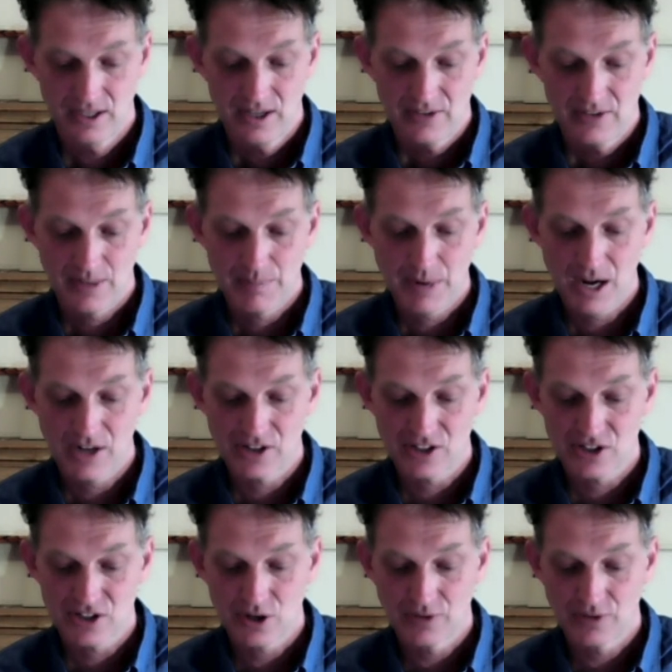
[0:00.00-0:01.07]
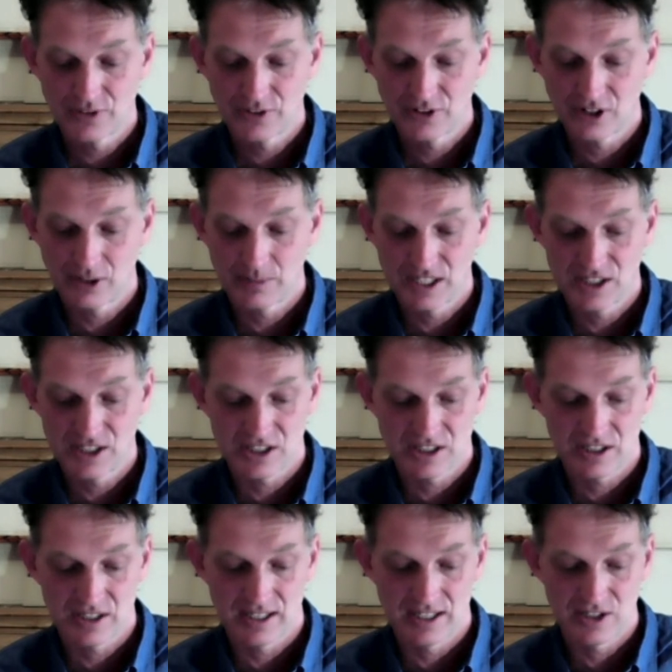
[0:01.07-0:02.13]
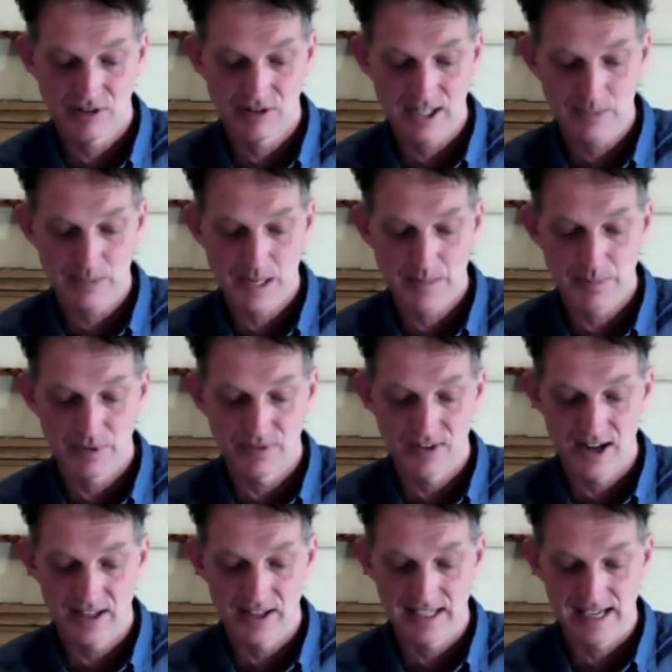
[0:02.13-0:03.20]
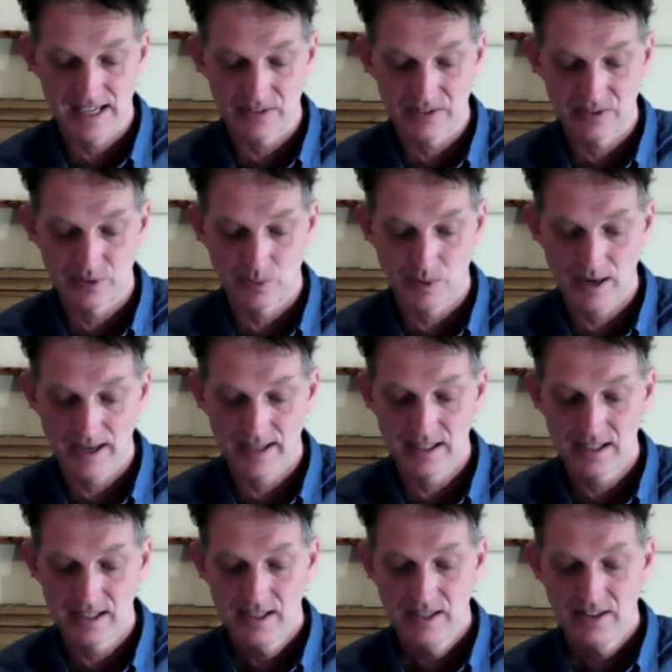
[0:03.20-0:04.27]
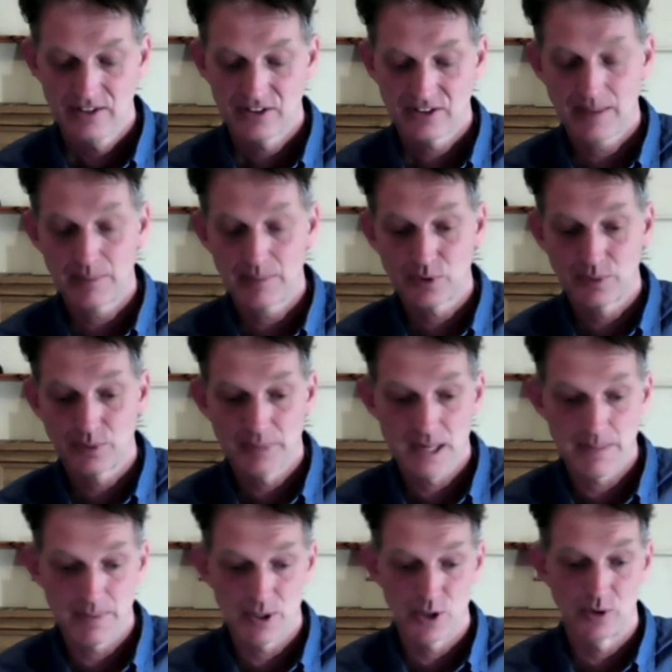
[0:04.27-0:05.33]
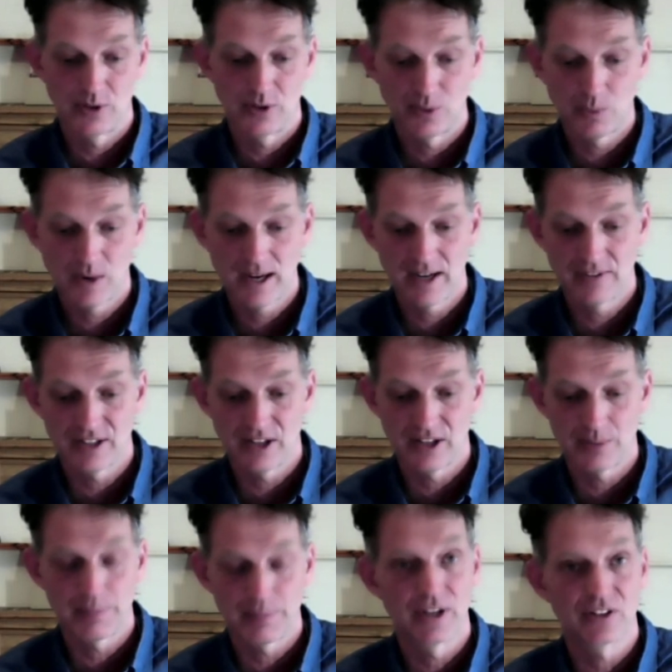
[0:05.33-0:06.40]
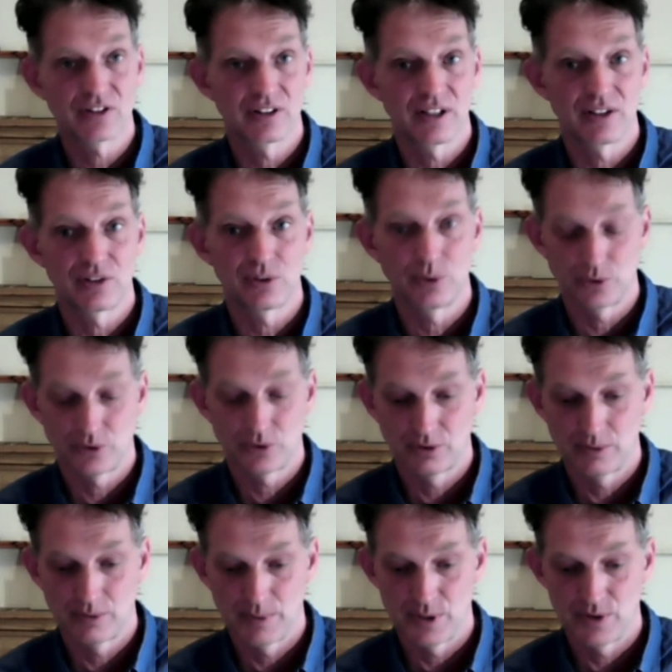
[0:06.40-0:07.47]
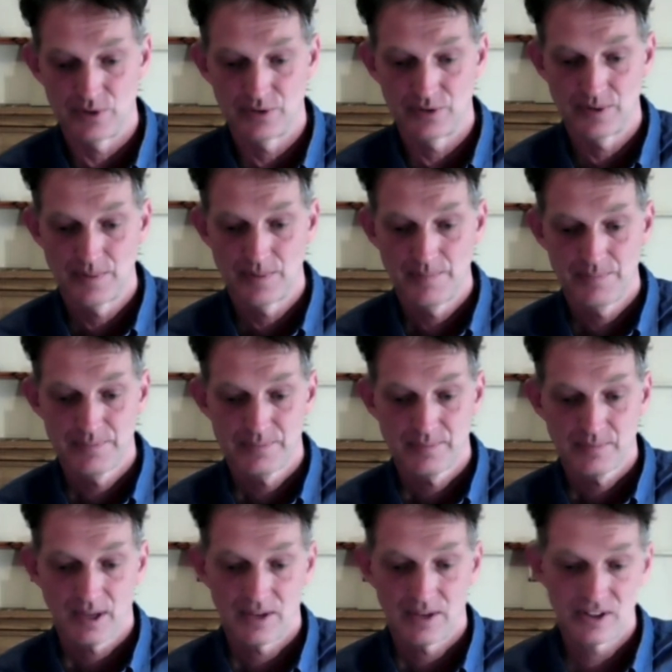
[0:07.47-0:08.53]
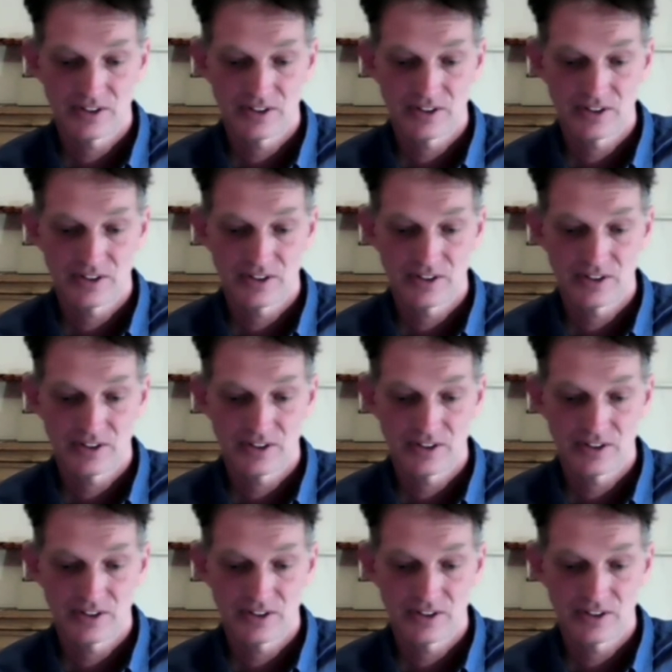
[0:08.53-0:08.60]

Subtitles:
They punched, often surreptitiously, dragged people violently out of the way, stamped on people who were in the way of another person they sought to remove. And this